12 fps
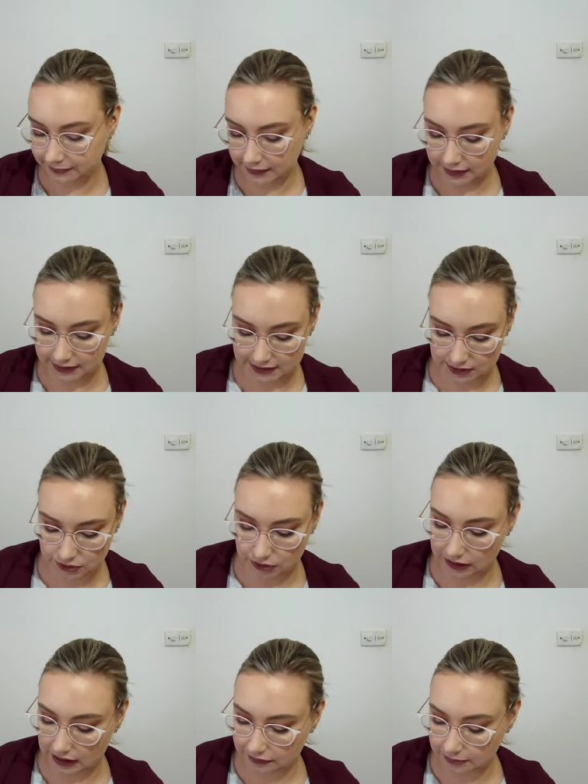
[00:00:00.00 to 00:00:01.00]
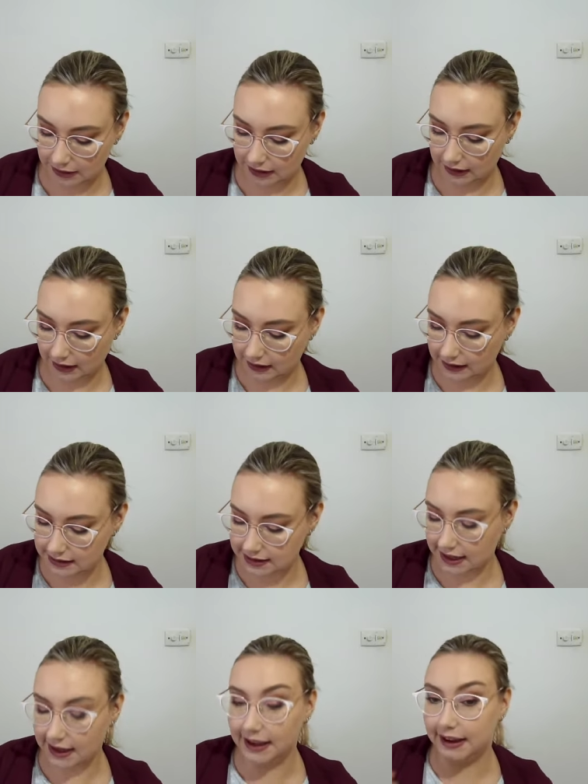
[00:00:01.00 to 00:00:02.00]
This is too light for me as
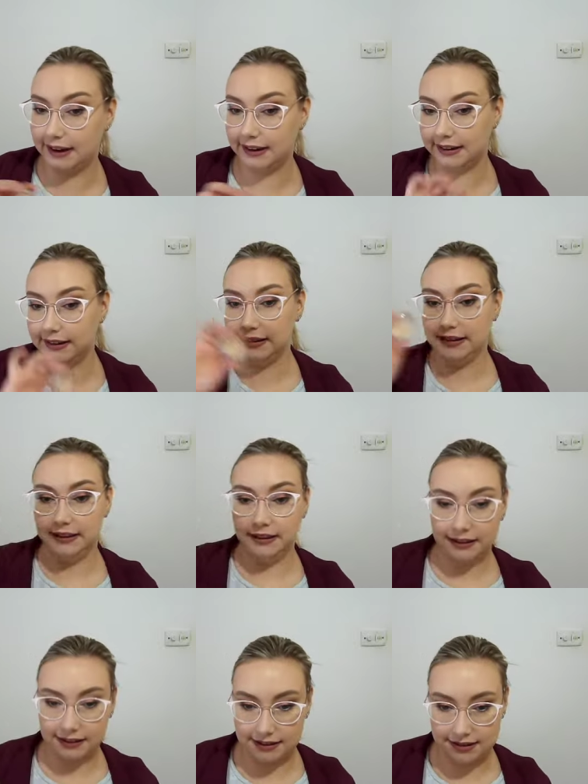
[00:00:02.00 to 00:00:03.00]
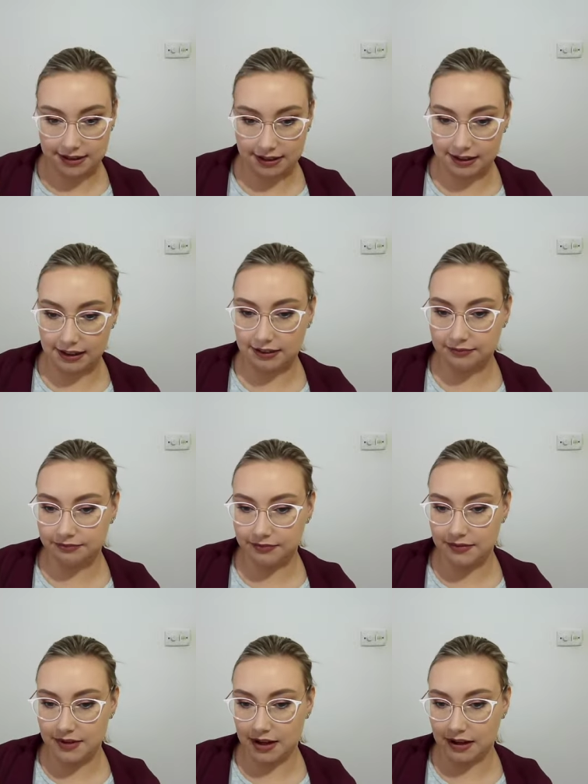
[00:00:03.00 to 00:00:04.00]
a concealer.
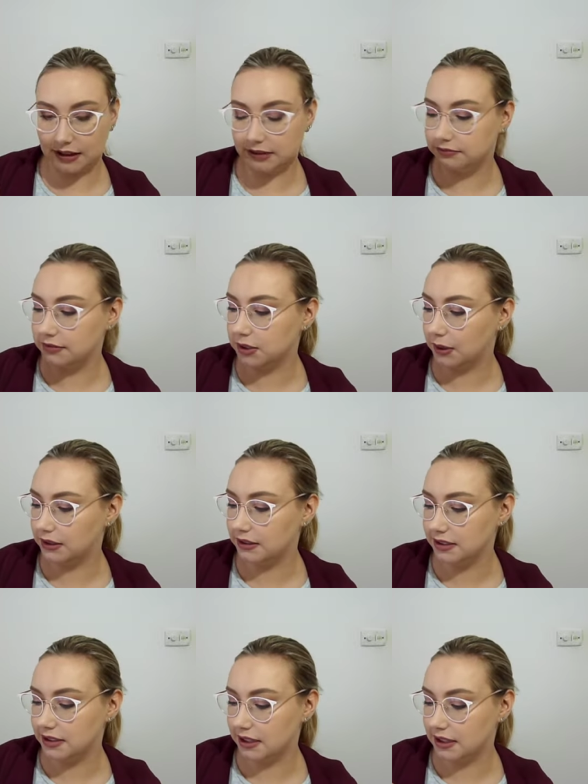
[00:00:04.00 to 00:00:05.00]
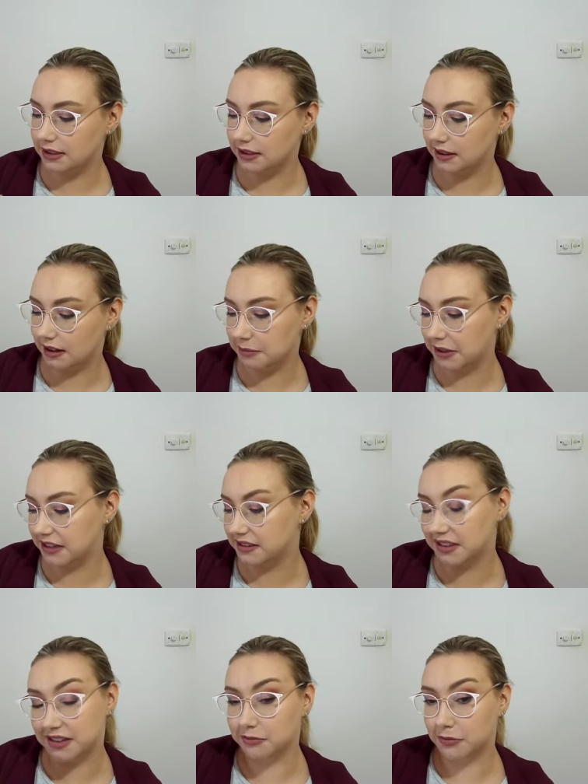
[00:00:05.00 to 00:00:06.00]
So I use it as an eye base
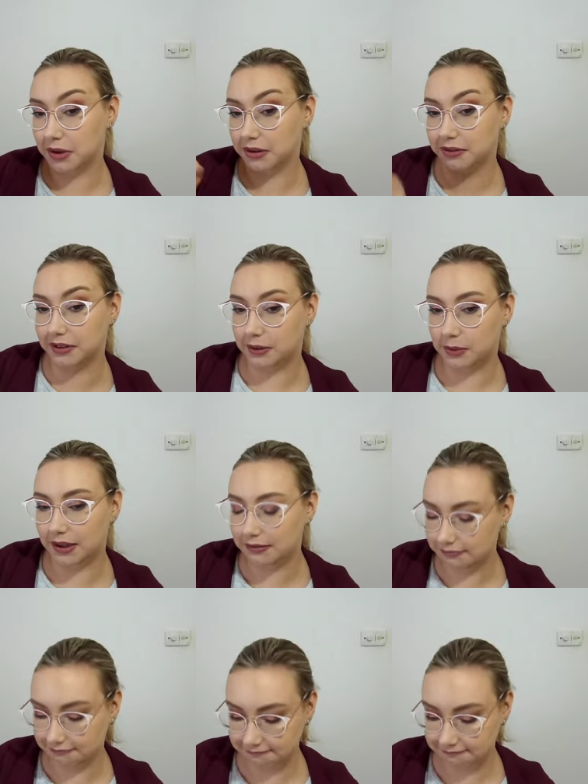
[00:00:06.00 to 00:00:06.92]
and it works really well.